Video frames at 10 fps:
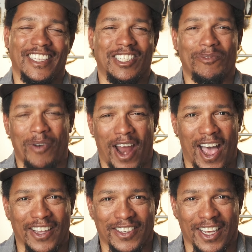
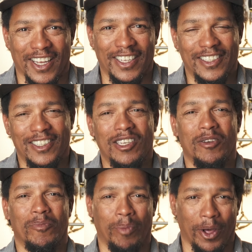Surprised, huh?
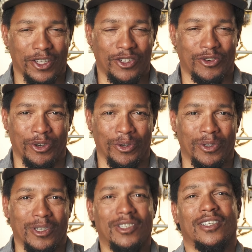But it's true.
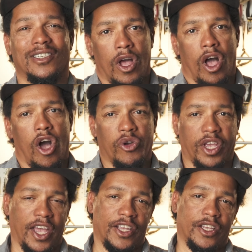
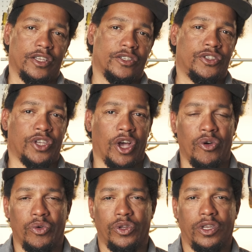Okay,
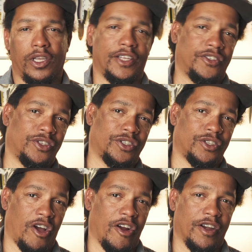so let's
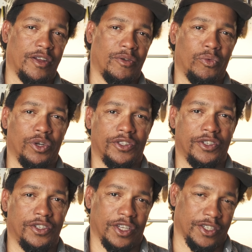start
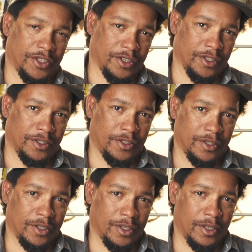with distance.